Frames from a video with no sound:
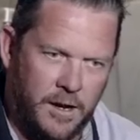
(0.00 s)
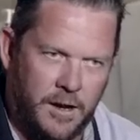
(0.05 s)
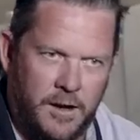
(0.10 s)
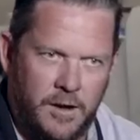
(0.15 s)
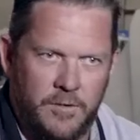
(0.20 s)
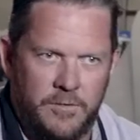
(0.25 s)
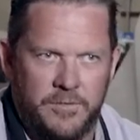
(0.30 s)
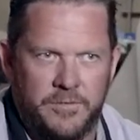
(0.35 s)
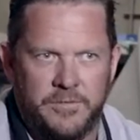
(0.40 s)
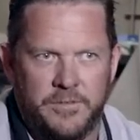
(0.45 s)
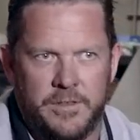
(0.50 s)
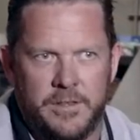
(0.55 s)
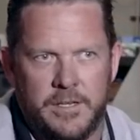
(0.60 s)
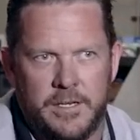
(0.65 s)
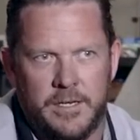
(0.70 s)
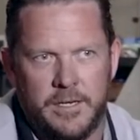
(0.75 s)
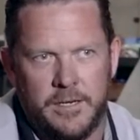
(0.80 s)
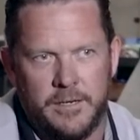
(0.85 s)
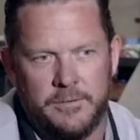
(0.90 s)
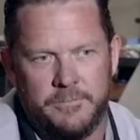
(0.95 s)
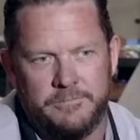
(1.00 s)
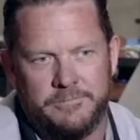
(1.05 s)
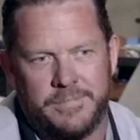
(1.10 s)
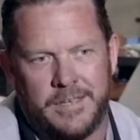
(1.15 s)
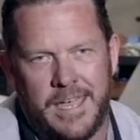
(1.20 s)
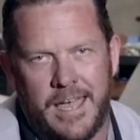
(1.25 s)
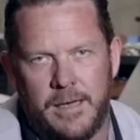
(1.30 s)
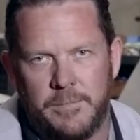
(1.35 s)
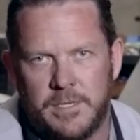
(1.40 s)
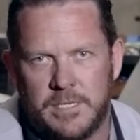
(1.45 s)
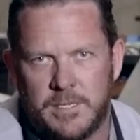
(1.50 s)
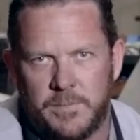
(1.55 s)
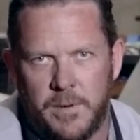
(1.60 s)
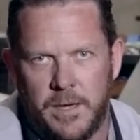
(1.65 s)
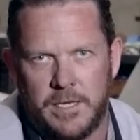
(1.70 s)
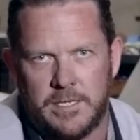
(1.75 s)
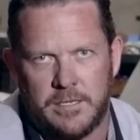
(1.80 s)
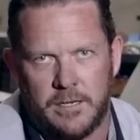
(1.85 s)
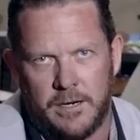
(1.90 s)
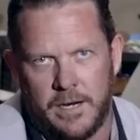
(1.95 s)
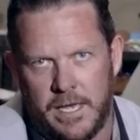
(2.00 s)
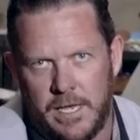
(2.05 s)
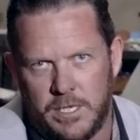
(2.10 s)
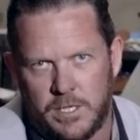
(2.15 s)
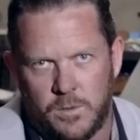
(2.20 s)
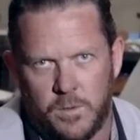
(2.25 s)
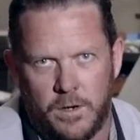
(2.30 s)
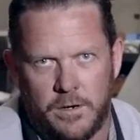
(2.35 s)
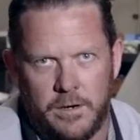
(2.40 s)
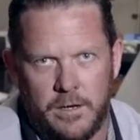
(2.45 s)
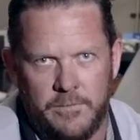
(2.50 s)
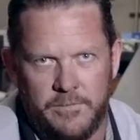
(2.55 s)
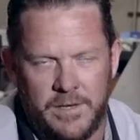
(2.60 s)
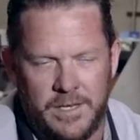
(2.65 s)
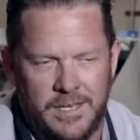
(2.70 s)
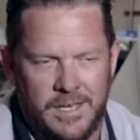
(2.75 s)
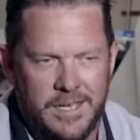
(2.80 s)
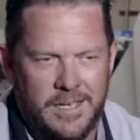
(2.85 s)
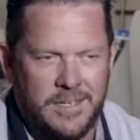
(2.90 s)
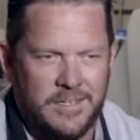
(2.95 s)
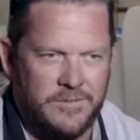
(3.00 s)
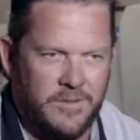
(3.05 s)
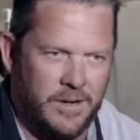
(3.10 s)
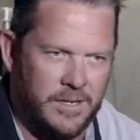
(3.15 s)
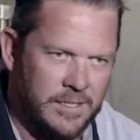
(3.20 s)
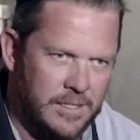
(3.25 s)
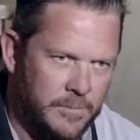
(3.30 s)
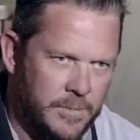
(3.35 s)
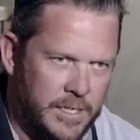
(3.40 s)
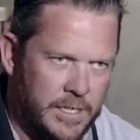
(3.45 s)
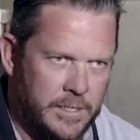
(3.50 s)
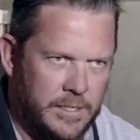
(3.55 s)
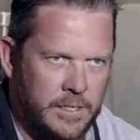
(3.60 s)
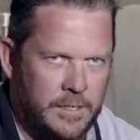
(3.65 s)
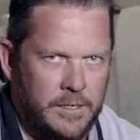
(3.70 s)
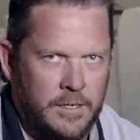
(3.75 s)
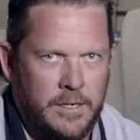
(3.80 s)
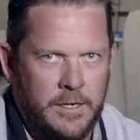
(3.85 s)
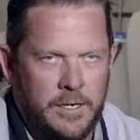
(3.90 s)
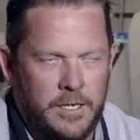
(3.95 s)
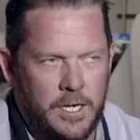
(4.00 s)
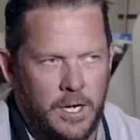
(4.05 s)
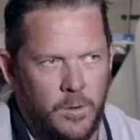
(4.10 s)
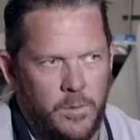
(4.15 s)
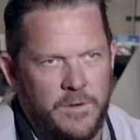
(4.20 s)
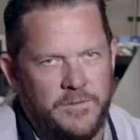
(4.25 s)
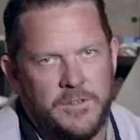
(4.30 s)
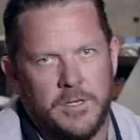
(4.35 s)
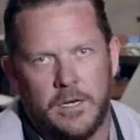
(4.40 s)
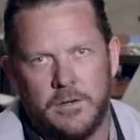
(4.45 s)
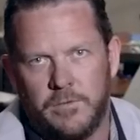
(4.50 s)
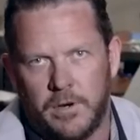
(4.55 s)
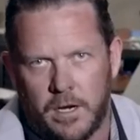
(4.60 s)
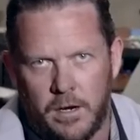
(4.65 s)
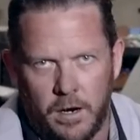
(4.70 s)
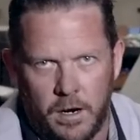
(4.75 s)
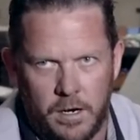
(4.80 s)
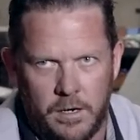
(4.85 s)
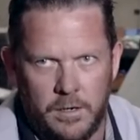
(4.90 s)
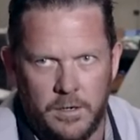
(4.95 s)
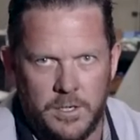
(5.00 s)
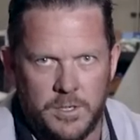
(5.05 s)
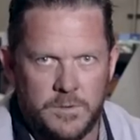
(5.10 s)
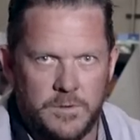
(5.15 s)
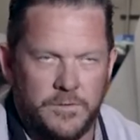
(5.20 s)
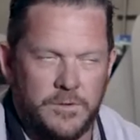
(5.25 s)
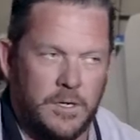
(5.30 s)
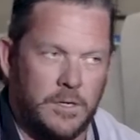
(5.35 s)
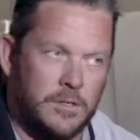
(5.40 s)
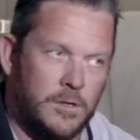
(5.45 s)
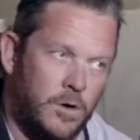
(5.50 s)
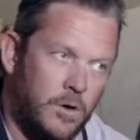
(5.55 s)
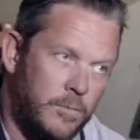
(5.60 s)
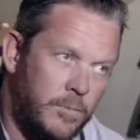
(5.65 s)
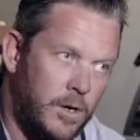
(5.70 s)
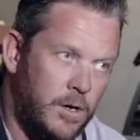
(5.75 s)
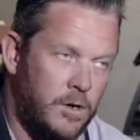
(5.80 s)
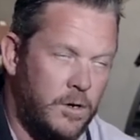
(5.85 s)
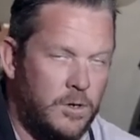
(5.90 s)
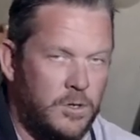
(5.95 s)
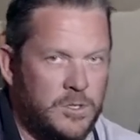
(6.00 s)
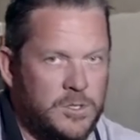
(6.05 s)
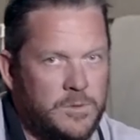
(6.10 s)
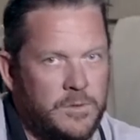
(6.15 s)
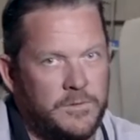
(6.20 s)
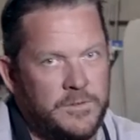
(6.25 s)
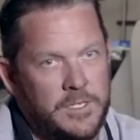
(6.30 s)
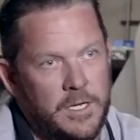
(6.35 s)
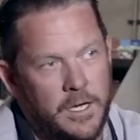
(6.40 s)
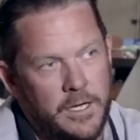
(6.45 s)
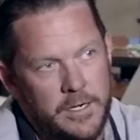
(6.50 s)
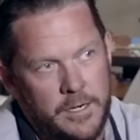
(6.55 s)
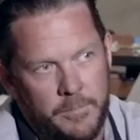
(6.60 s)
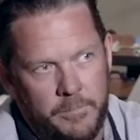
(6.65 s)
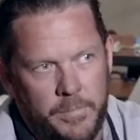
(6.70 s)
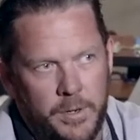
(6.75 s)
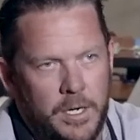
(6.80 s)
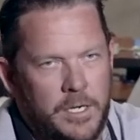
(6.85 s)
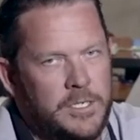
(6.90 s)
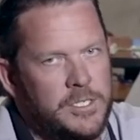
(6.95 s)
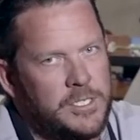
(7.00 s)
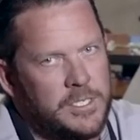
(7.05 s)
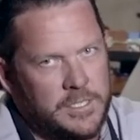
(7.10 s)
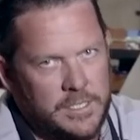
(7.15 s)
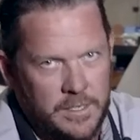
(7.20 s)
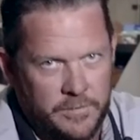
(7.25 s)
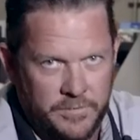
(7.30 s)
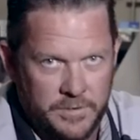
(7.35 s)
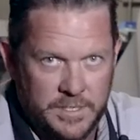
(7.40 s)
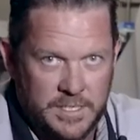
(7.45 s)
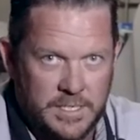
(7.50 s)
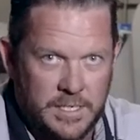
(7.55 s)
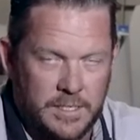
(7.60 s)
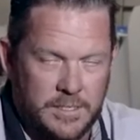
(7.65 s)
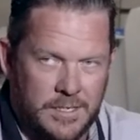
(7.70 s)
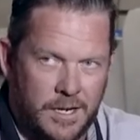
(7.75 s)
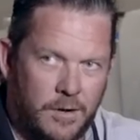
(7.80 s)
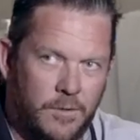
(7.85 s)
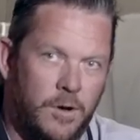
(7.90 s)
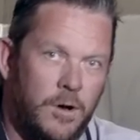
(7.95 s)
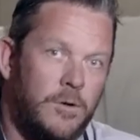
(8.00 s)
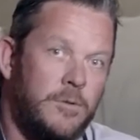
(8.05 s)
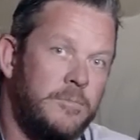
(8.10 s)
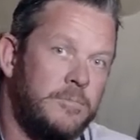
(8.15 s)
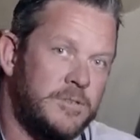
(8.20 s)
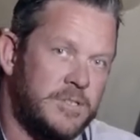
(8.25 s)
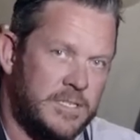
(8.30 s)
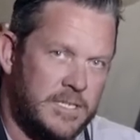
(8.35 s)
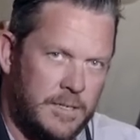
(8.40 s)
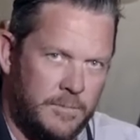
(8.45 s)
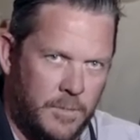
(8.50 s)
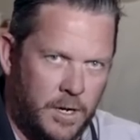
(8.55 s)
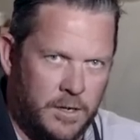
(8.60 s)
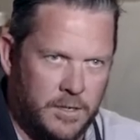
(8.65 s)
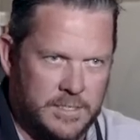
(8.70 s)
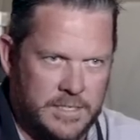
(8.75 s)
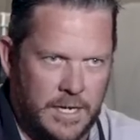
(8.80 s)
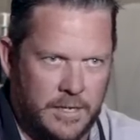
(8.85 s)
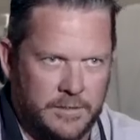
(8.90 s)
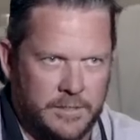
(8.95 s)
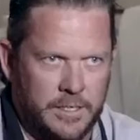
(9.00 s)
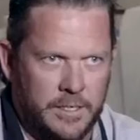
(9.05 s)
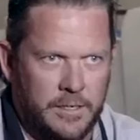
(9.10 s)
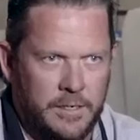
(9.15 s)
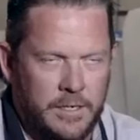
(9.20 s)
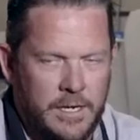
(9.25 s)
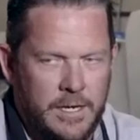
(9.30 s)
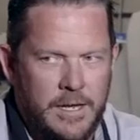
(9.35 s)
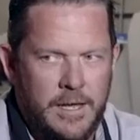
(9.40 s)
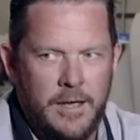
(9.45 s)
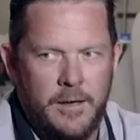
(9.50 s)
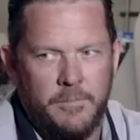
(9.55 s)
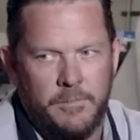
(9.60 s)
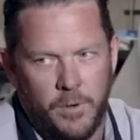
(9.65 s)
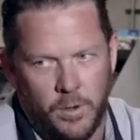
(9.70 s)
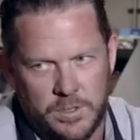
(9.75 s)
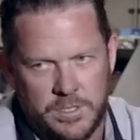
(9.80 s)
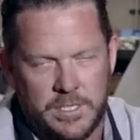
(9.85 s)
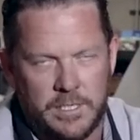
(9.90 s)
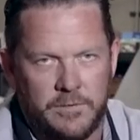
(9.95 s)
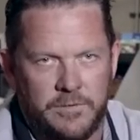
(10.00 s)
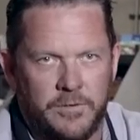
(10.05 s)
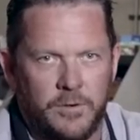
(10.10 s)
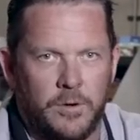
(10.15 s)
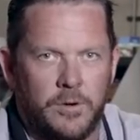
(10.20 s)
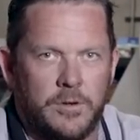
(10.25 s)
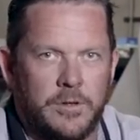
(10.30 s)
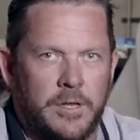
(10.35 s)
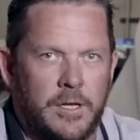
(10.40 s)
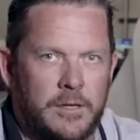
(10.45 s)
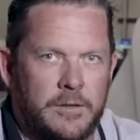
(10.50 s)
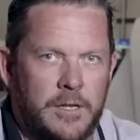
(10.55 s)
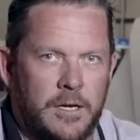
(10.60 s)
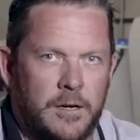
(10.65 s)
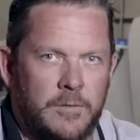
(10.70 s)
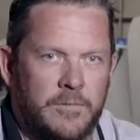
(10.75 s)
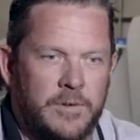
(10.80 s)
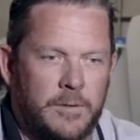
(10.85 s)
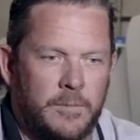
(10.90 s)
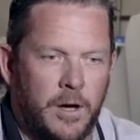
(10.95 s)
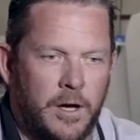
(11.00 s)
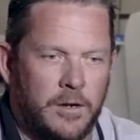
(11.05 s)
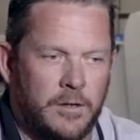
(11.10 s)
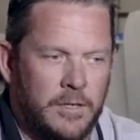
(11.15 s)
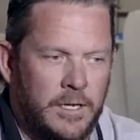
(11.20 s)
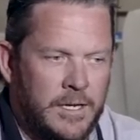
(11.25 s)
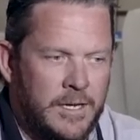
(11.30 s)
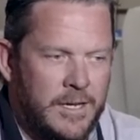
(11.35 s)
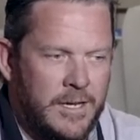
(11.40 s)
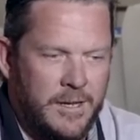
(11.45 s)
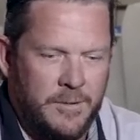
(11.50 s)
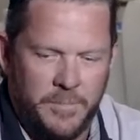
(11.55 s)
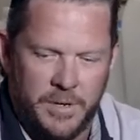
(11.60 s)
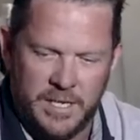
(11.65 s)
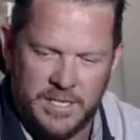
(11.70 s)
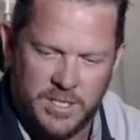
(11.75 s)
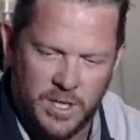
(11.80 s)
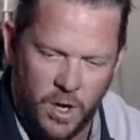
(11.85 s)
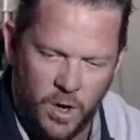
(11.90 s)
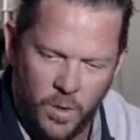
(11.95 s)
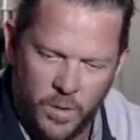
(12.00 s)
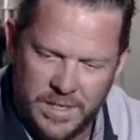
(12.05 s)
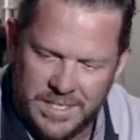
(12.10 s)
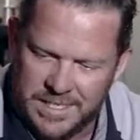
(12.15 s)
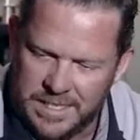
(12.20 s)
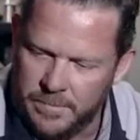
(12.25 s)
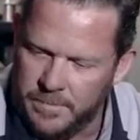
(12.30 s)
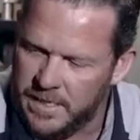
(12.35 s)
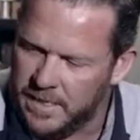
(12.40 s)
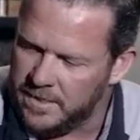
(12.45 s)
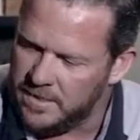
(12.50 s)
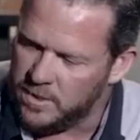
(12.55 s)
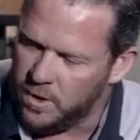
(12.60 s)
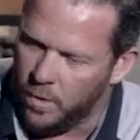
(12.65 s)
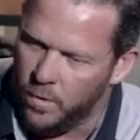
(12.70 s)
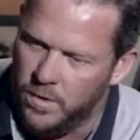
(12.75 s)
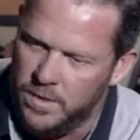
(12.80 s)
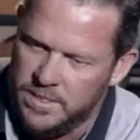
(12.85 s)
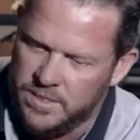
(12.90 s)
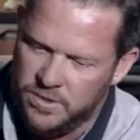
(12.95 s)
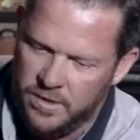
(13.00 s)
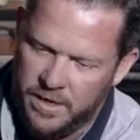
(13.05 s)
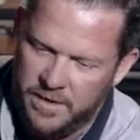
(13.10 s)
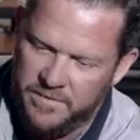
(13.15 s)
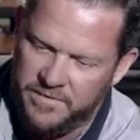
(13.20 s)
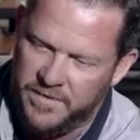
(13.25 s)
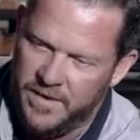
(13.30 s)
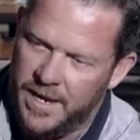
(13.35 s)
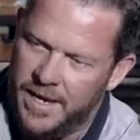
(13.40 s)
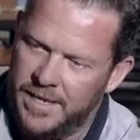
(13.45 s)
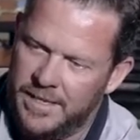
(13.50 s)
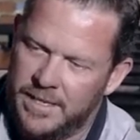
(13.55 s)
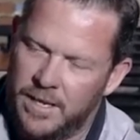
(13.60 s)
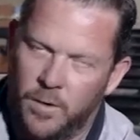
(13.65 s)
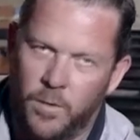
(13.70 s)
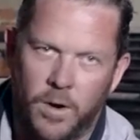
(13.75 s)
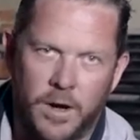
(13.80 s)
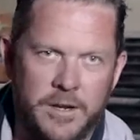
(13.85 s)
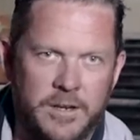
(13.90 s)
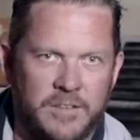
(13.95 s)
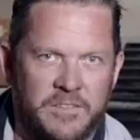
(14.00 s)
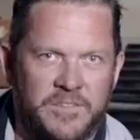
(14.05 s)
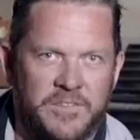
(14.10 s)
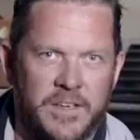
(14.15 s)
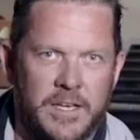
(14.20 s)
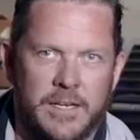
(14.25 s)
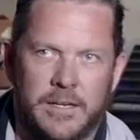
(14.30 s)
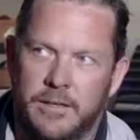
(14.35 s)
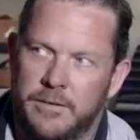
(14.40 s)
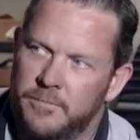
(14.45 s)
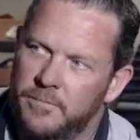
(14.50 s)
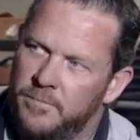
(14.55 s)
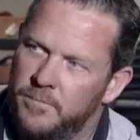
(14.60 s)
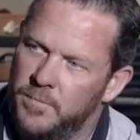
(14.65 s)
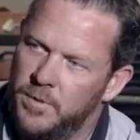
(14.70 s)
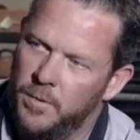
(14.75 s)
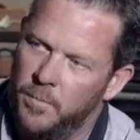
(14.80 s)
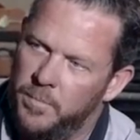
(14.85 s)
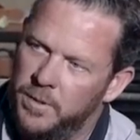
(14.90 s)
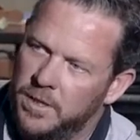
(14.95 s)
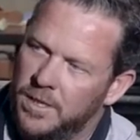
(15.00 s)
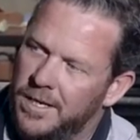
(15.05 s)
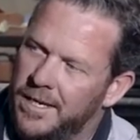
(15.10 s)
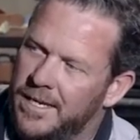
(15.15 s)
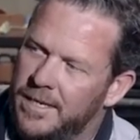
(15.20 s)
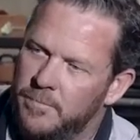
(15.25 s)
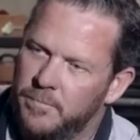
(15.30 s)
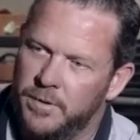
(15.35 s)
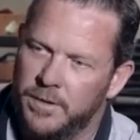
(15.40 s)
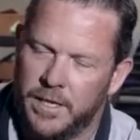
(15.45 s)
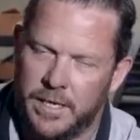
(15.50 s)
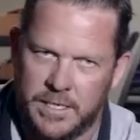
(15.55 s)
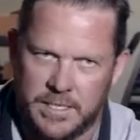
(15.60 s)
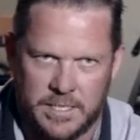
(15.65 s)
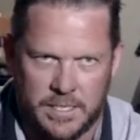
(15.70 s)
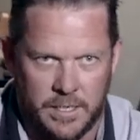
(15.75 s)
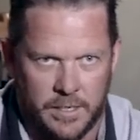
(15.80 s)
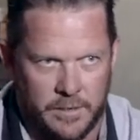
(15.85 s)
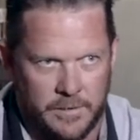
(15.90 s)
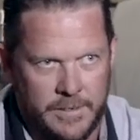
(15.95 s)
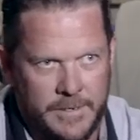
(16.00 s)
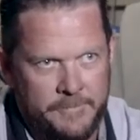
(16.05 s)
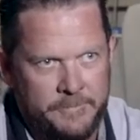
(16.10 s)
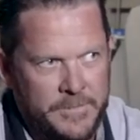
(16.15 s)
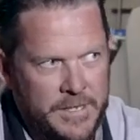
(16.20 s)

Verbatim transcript: of the cabin space on an H one Humvee, very limited. You know, we've done Recaros, we've done Corbeaux, we've done a bunch of different seats, our own seat models out there, mostly for the, the Humvee model, but it's always limited. It's always trying to find that one to fit and, you know, plug in place here.